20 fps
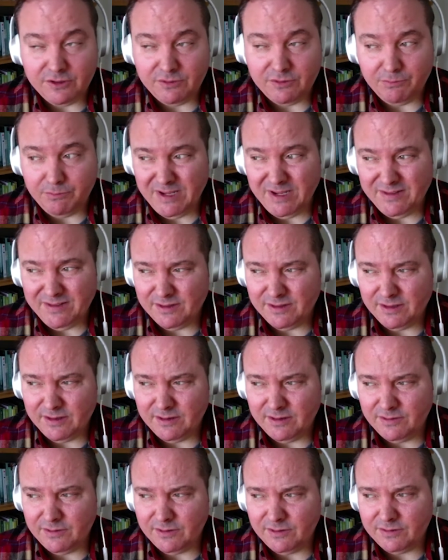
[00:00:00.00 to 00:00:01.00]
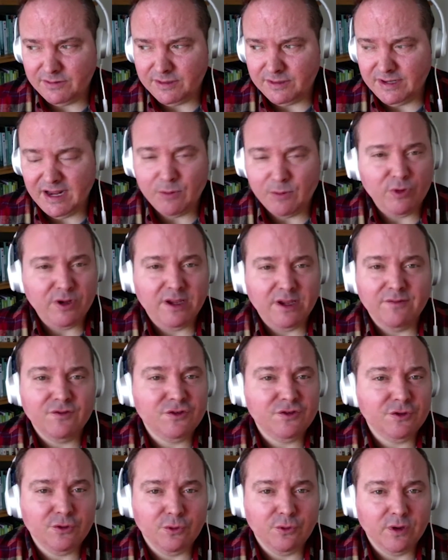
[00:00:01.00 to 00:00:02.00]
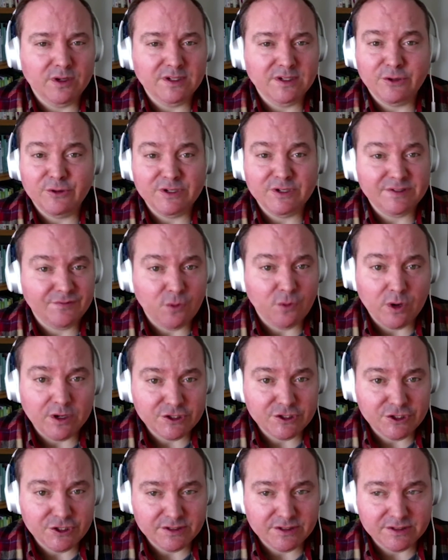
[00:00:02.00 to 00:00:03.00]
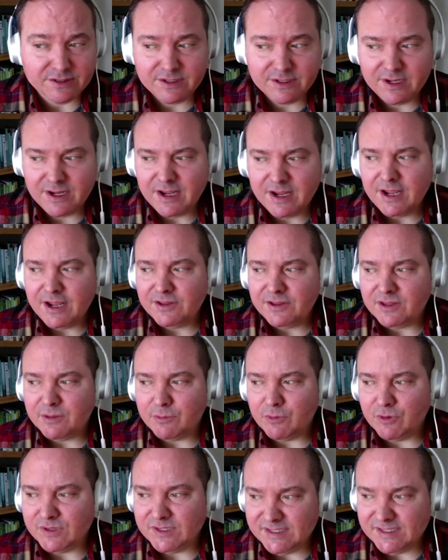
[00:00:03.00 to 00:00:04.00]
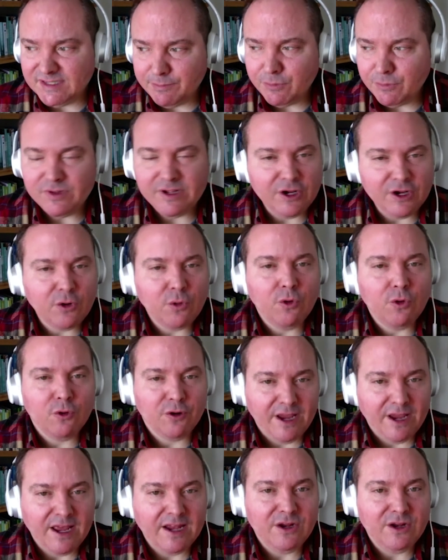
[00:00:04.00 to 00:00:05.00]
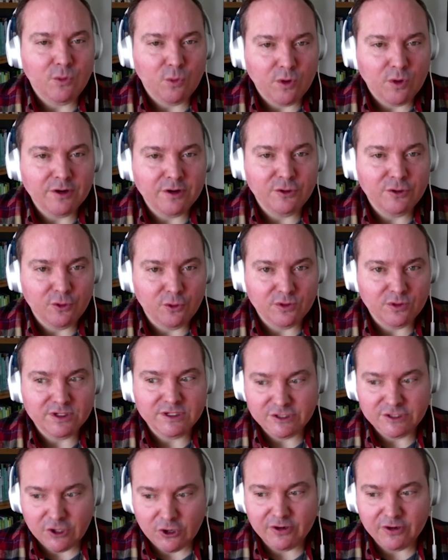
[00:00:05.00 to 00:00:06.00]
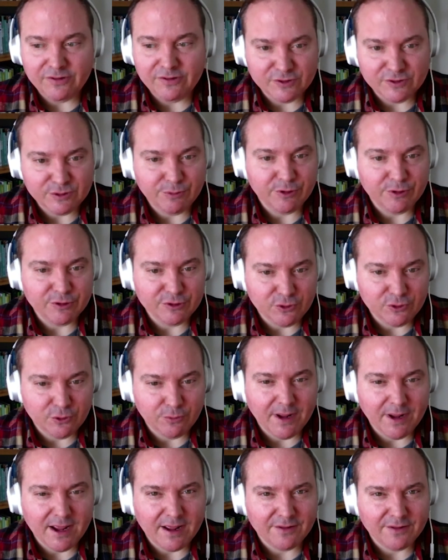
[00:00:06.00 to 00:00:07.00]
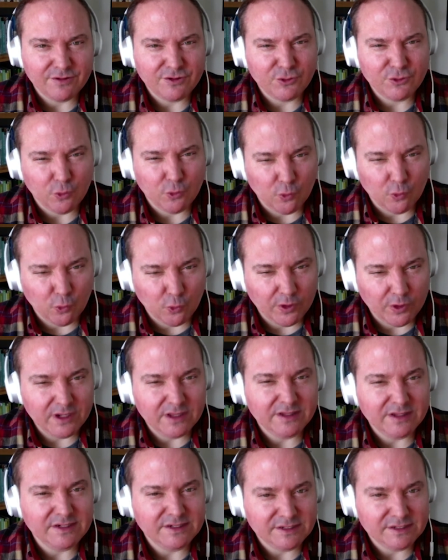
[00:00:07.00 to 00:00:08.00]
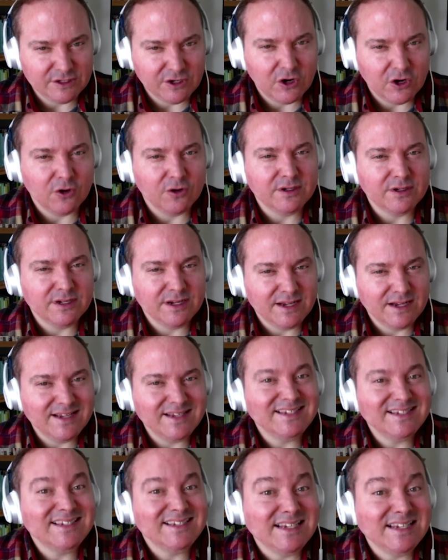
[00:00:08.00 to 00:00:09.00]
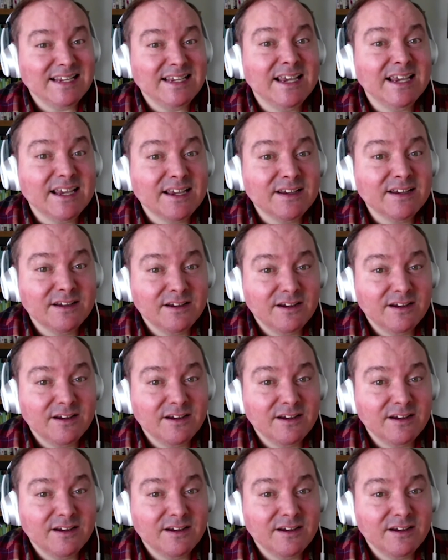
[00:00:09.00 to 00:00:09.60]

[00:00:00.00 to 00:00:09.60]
being the name we give to a series of questions. The most simple inquiry anyone who is starting their spiritual path to really start seeing